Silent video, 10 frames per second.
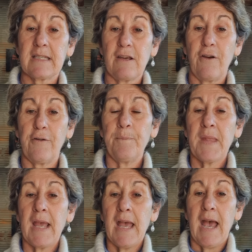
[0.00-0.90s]
So
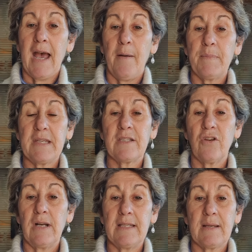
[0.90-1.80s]
there's
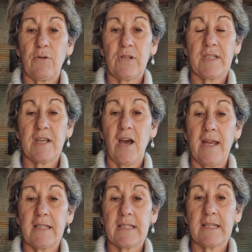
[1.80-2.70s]
certainly some good
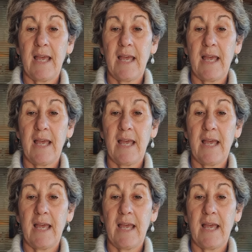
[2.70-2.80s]
science